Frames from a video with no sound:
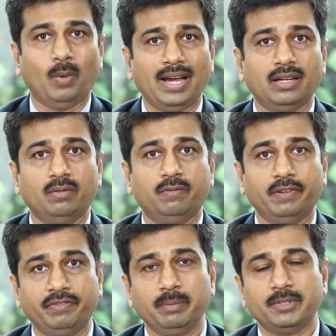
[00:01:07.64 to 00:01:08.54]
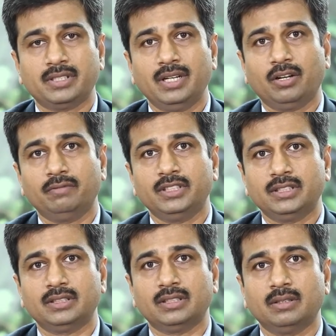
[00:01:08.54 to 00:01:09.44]
While 50% of
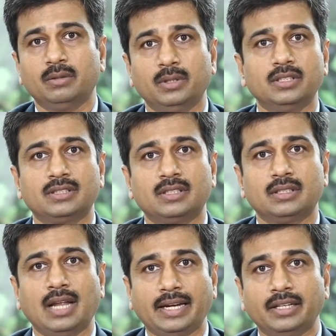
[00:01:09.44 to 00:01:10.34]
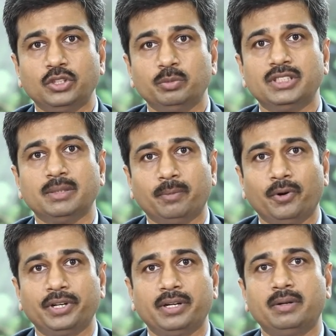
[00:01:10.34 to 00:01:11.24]
this is likely to be
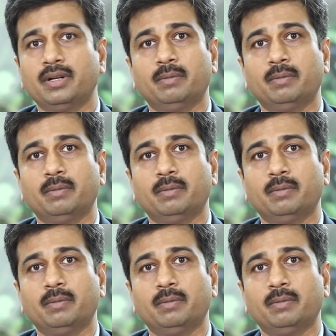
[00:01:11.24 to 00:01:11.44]
supported